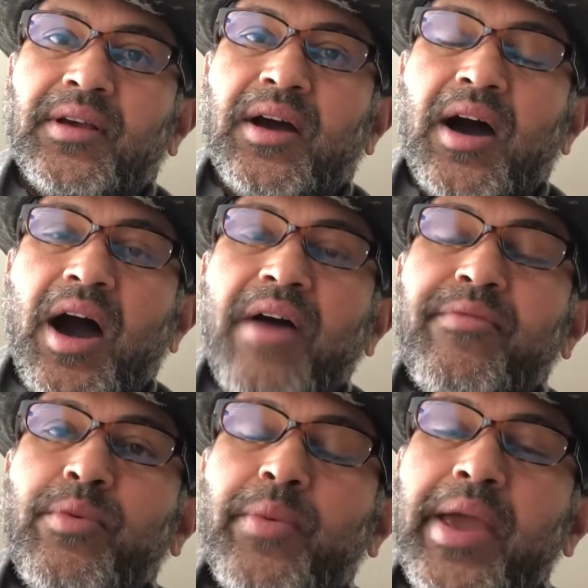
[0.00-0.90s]
I've
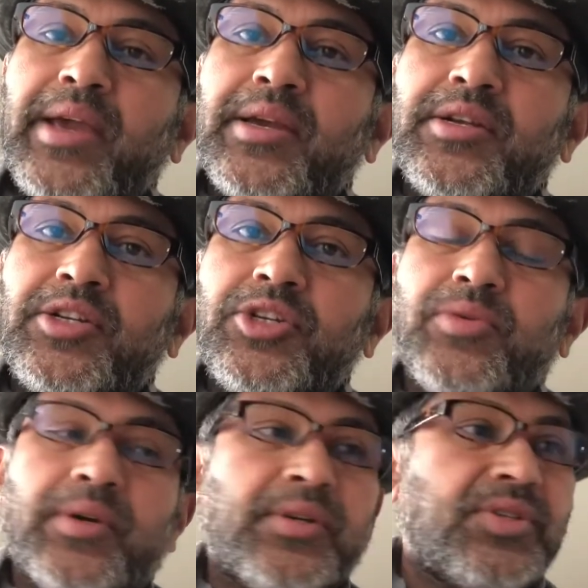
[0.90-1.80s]
awakened
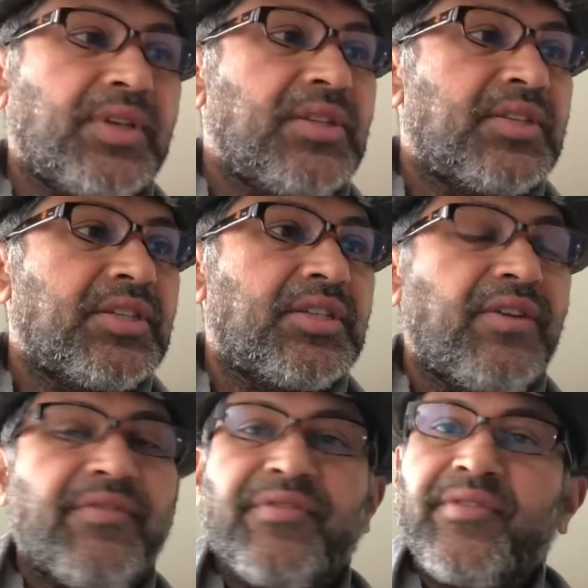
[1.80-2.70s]
to a
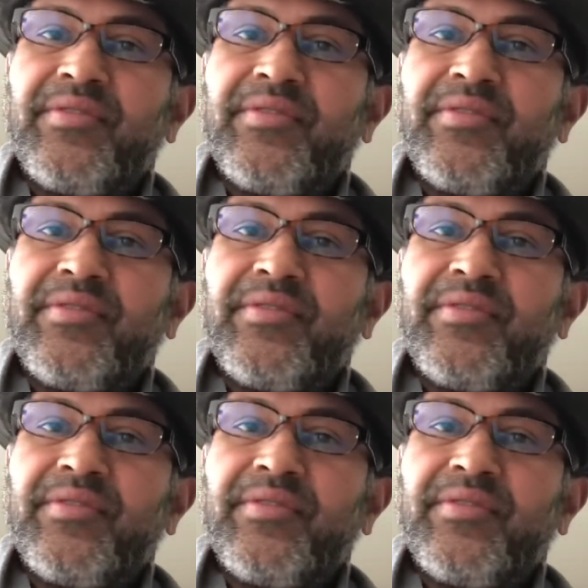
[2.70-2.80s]
sensitive